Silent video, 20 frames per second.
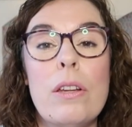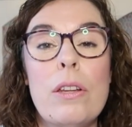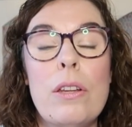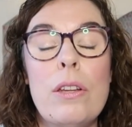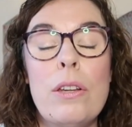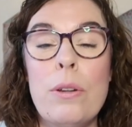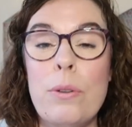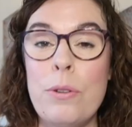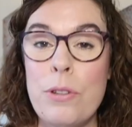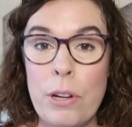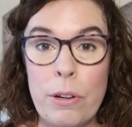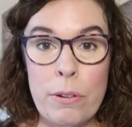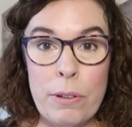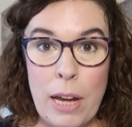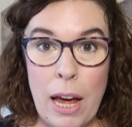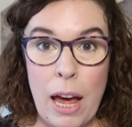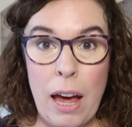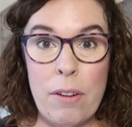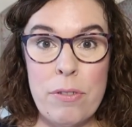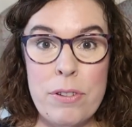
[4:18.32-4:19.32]
you don't
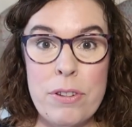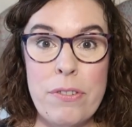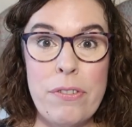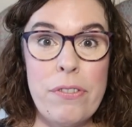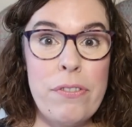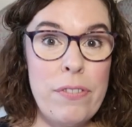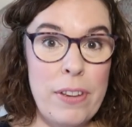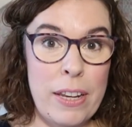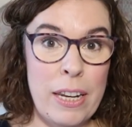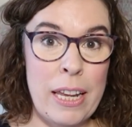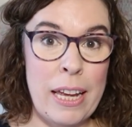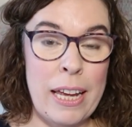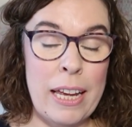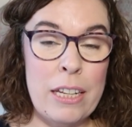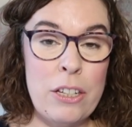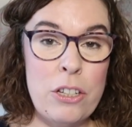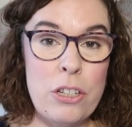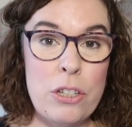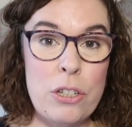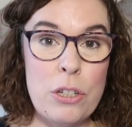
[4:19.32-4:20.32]
have to
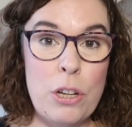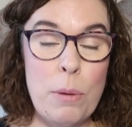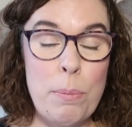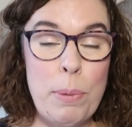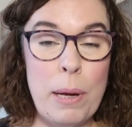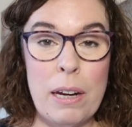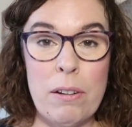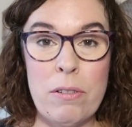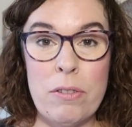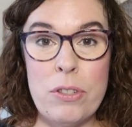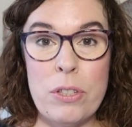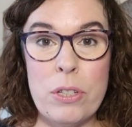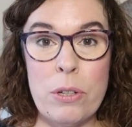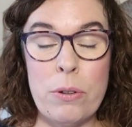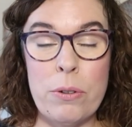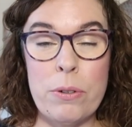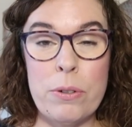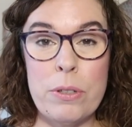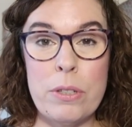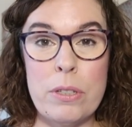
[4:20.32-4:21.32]
finish a pair of
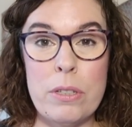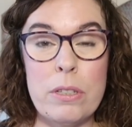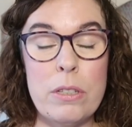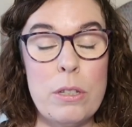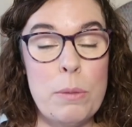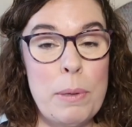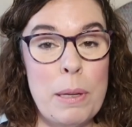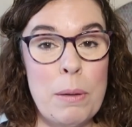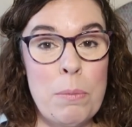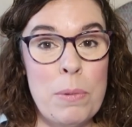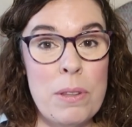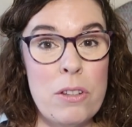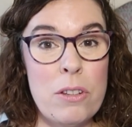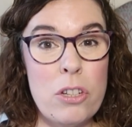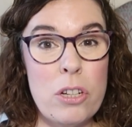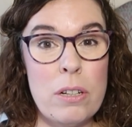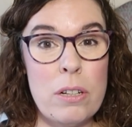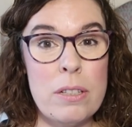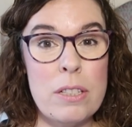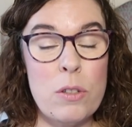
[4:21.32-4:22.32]
socks to be in with a
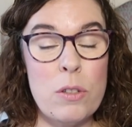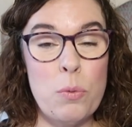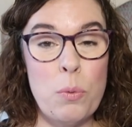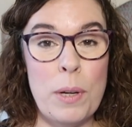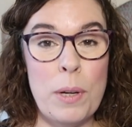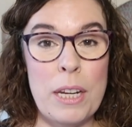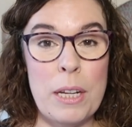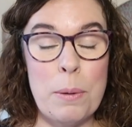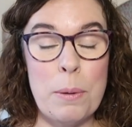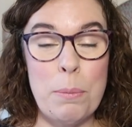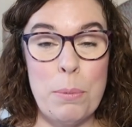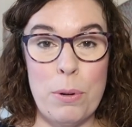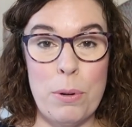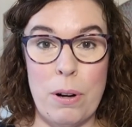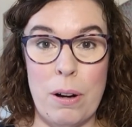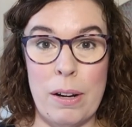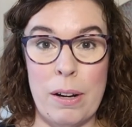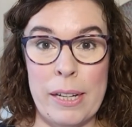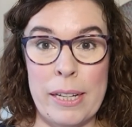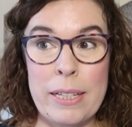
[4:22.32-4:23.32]
chance of winning a
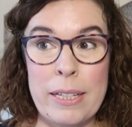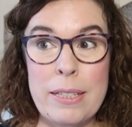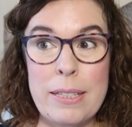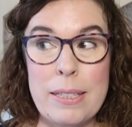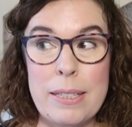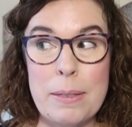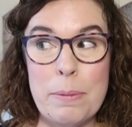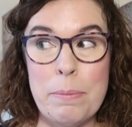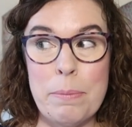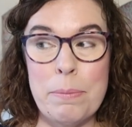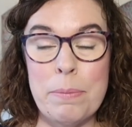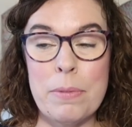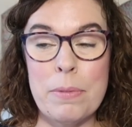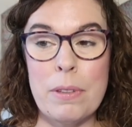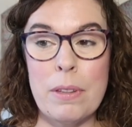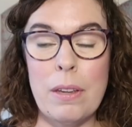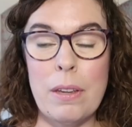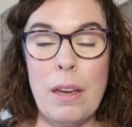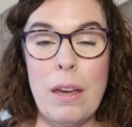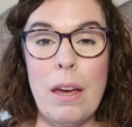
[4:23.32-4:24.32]
prize,
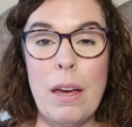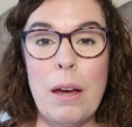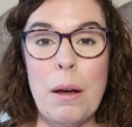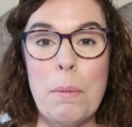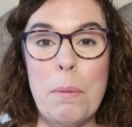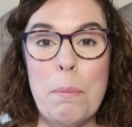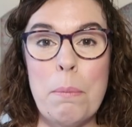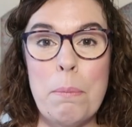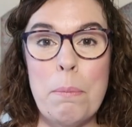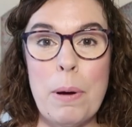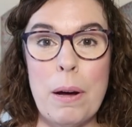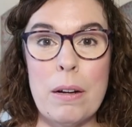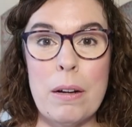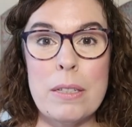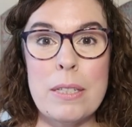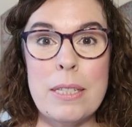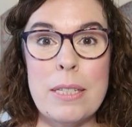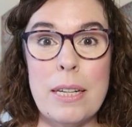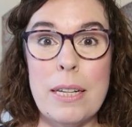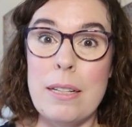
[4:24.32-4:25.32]

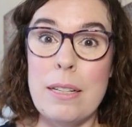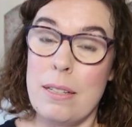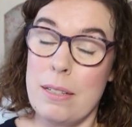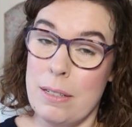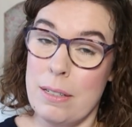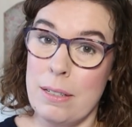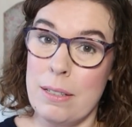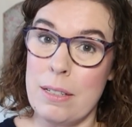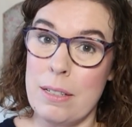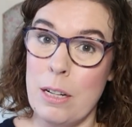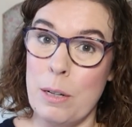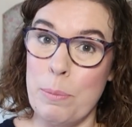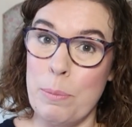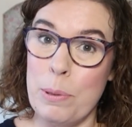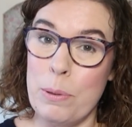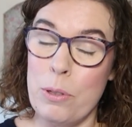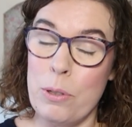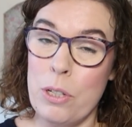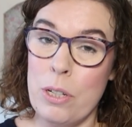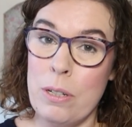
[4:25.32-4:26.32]
but it does
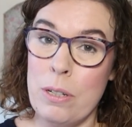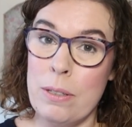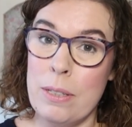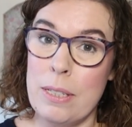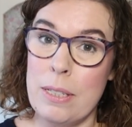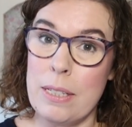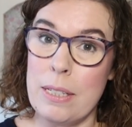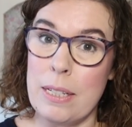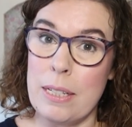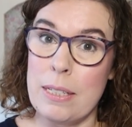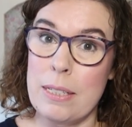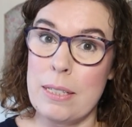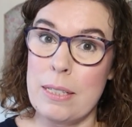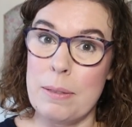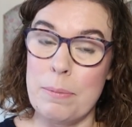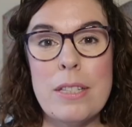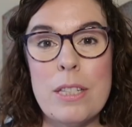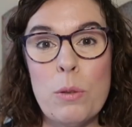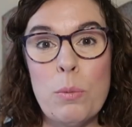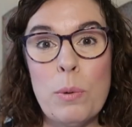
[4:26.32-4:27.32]
up your
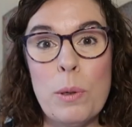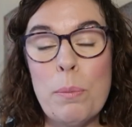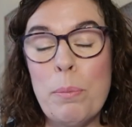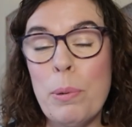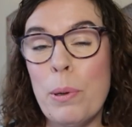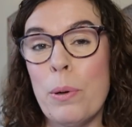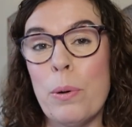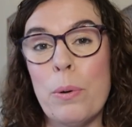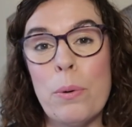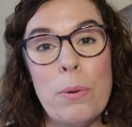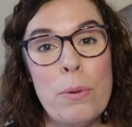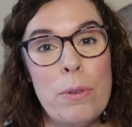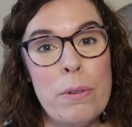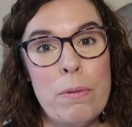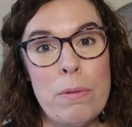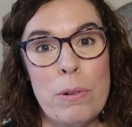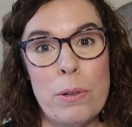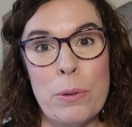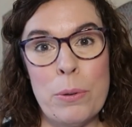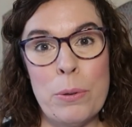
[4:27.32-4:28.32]
chances. So we'll put all the
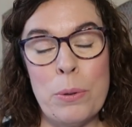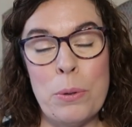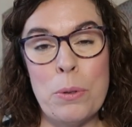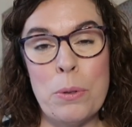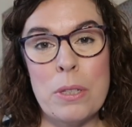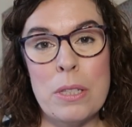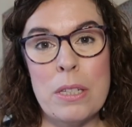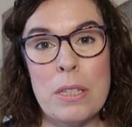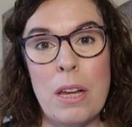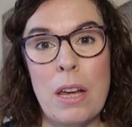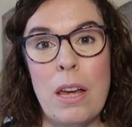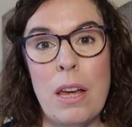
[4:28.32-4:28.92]
rules